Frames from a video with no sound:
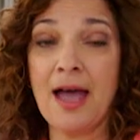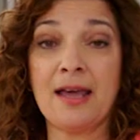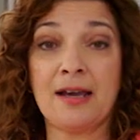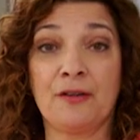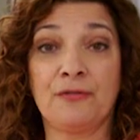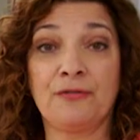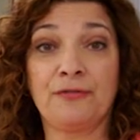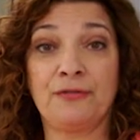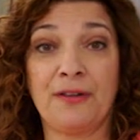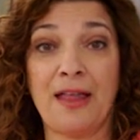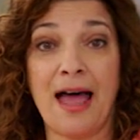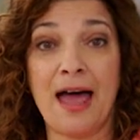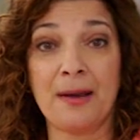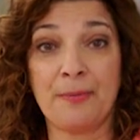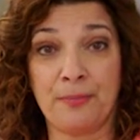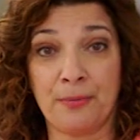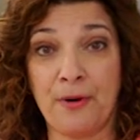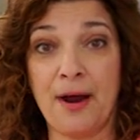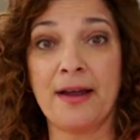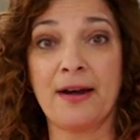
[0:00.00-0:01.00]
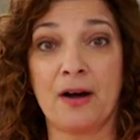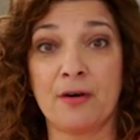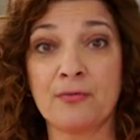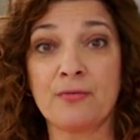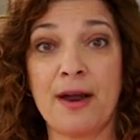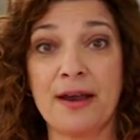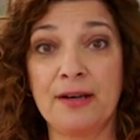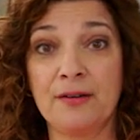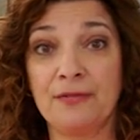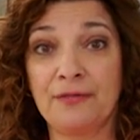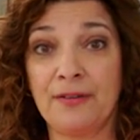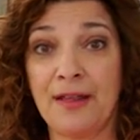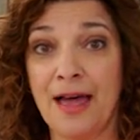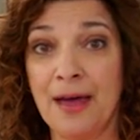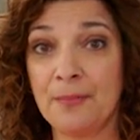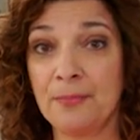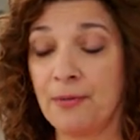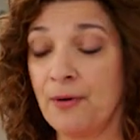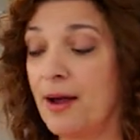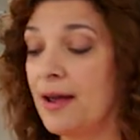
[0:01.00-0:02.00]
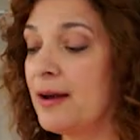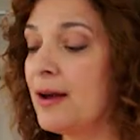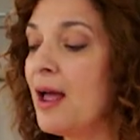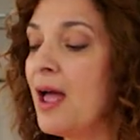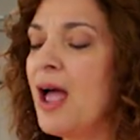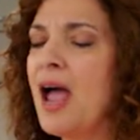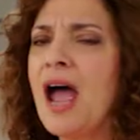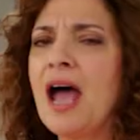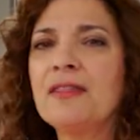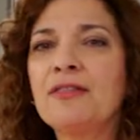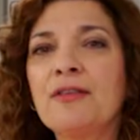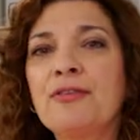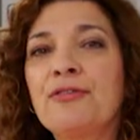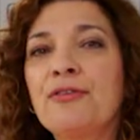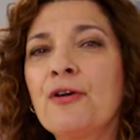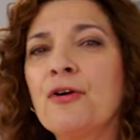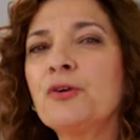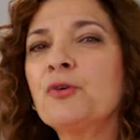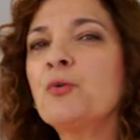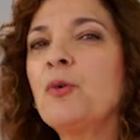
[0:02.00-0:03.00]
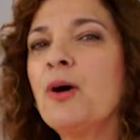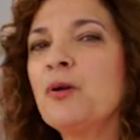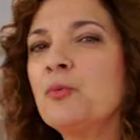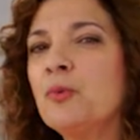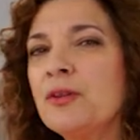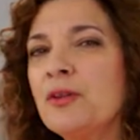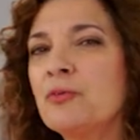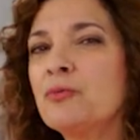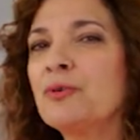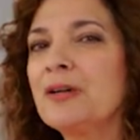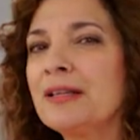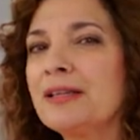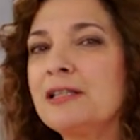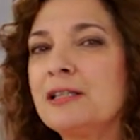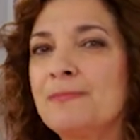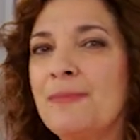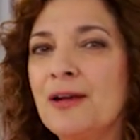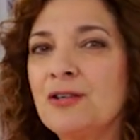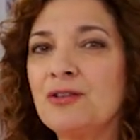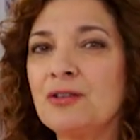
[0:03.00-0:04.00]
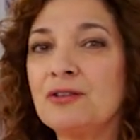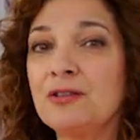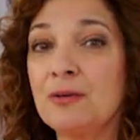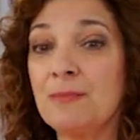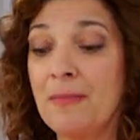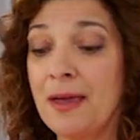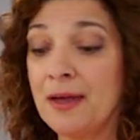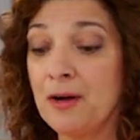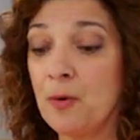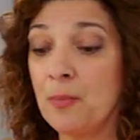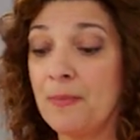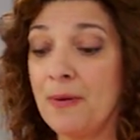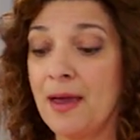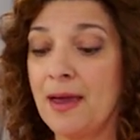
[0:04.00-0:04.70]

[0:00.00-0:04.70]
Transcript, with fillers: and a flatbread, a ready flatbread, and the third one with a really special tomato